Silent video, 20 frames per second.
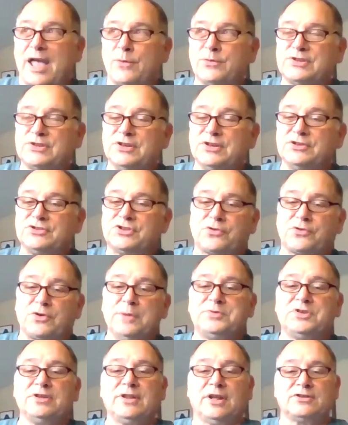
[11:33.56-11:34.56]
that was an
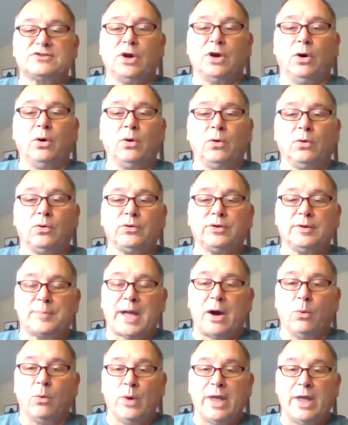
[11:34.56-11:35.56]
inscription that told
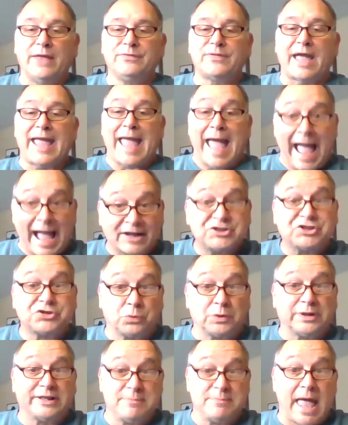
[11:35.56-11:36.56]
about when they
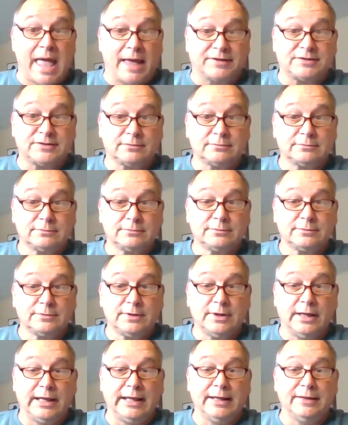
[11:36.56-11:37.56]
actually met,
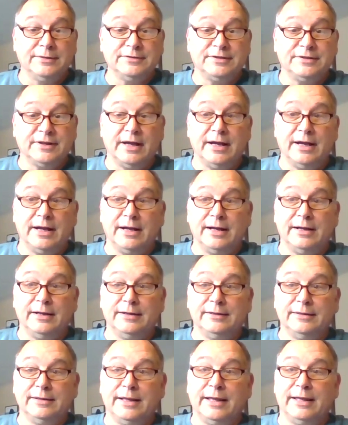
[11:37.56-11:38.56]
and
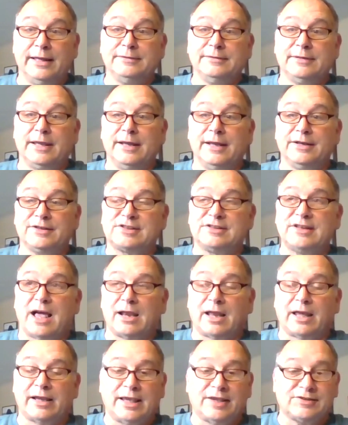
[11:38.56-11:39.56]
uh, and and it's
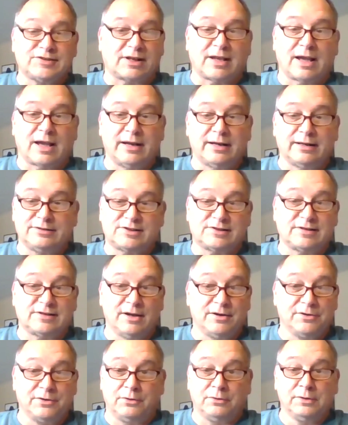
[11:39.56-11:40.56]
not like Hezekiah's
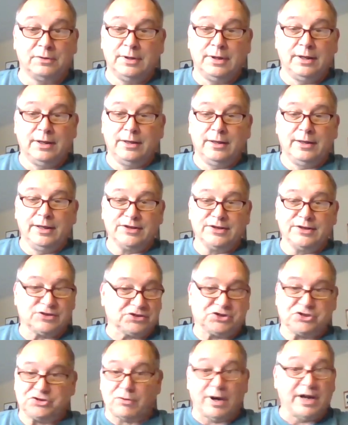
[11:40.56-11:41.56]
tunnel is a
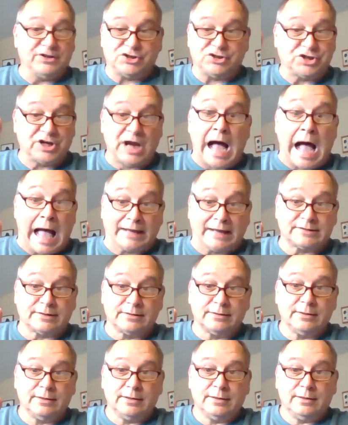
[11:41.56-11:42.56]
straight shot
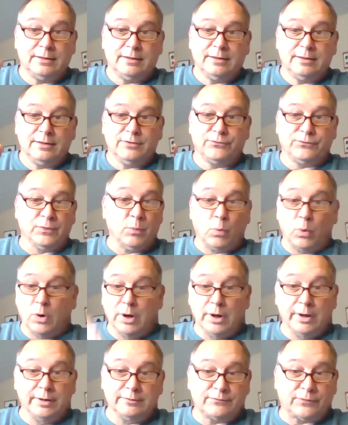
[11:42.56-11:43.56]
from
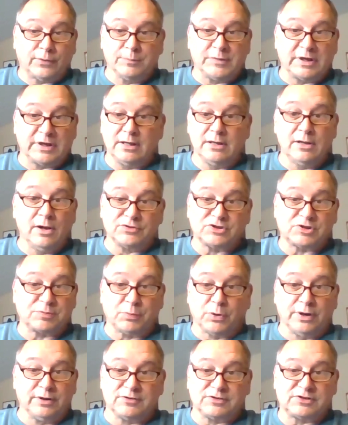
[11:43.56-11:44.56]
one from the Gihon
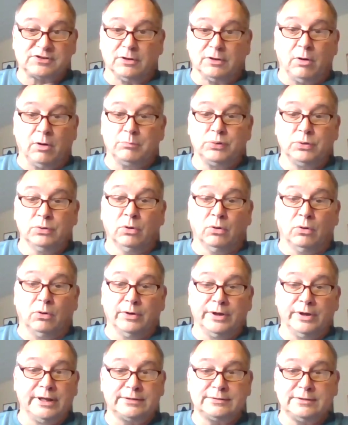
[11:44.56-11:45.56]
Spring to Siloam
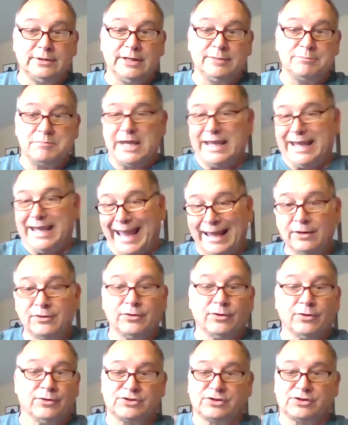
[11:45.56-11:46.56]
Pool. It it
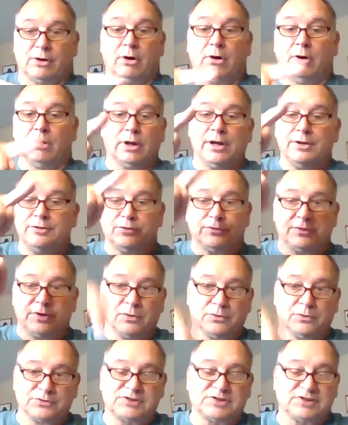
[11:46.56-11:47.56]
meanders all under the
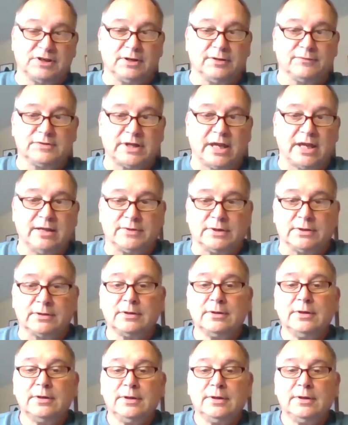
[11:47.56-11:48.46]
old city of David.